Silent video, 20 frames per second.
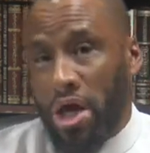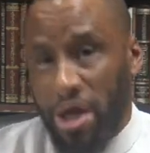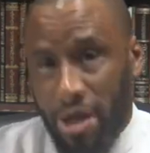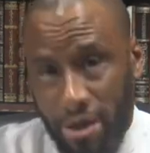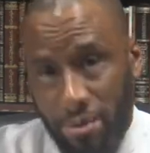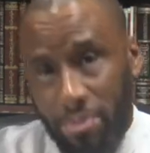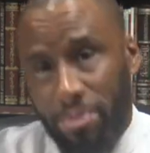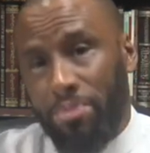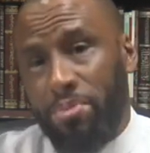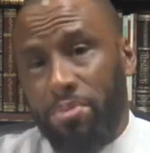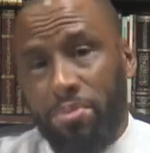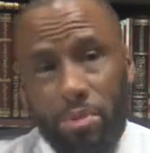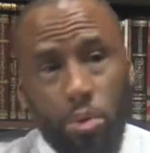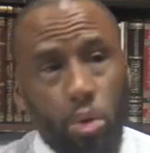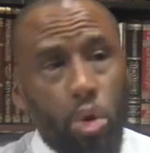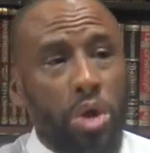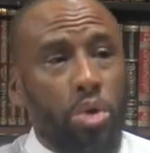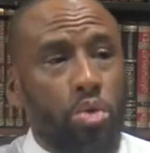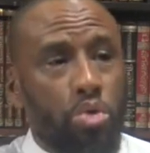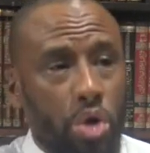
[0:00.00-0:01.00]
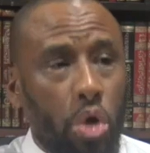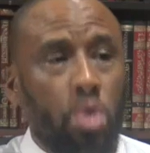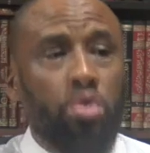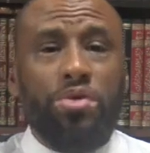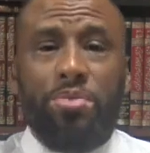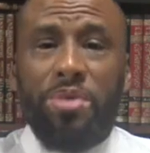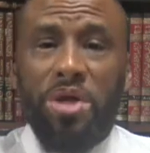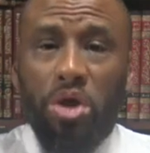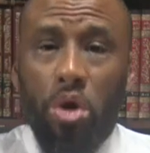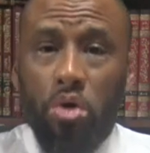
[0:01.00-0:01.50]
Anyone who
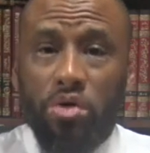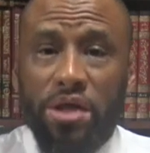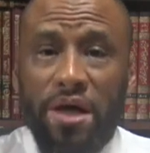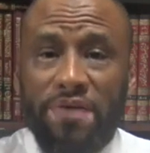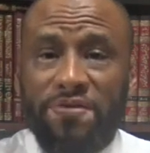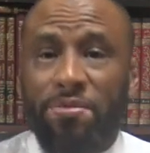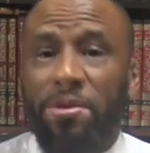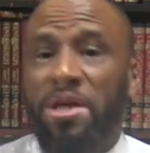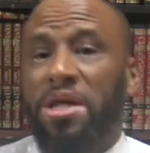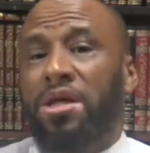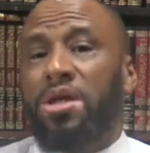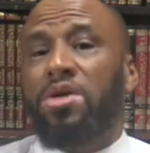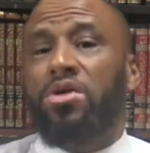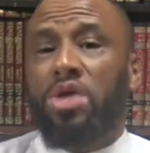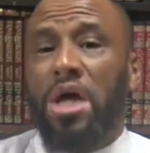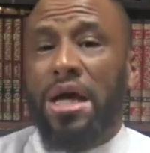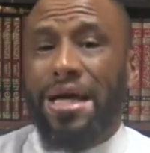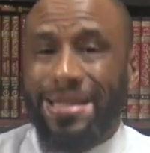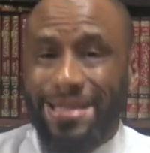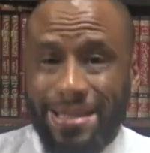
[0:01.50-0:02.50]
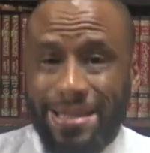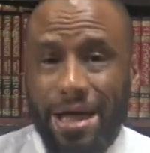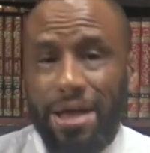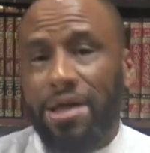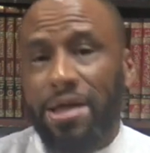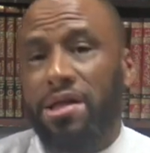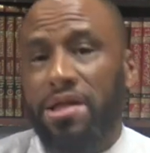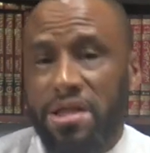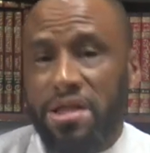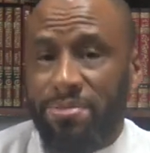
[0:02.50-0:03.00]
knows me knows I've spent years
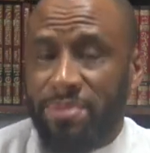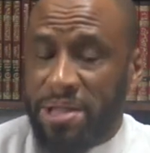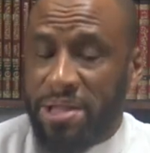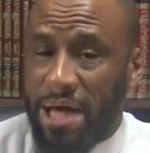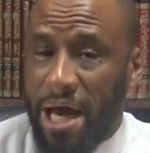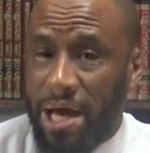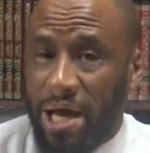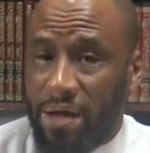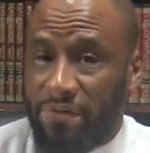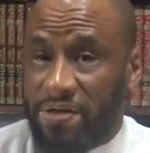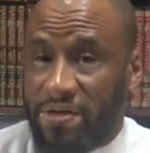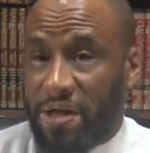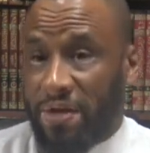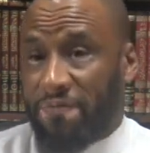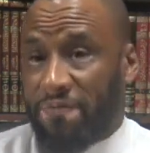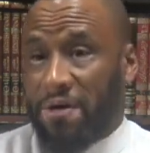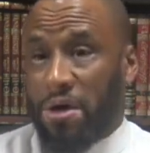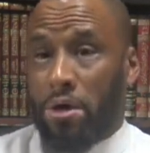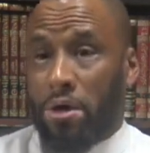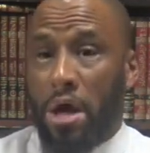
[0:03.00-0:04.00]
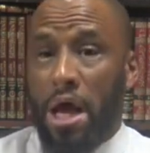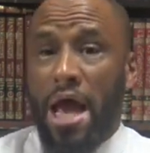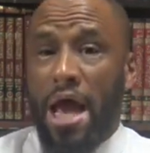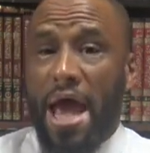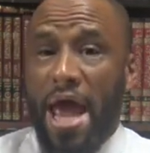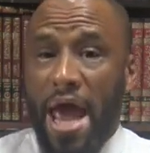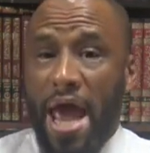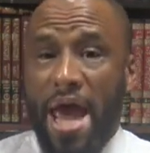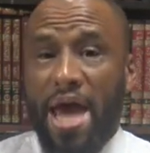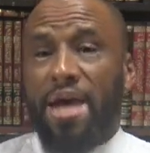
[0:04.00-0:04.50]
studying these masail of takfir
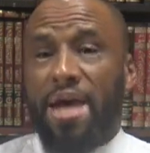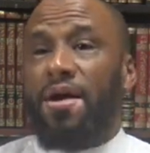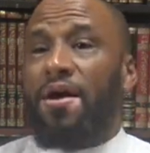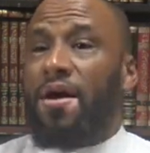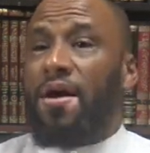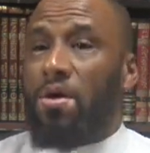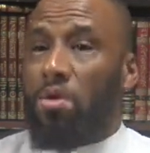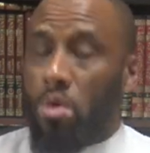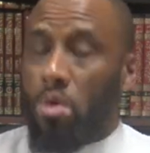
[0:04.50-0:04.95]
and,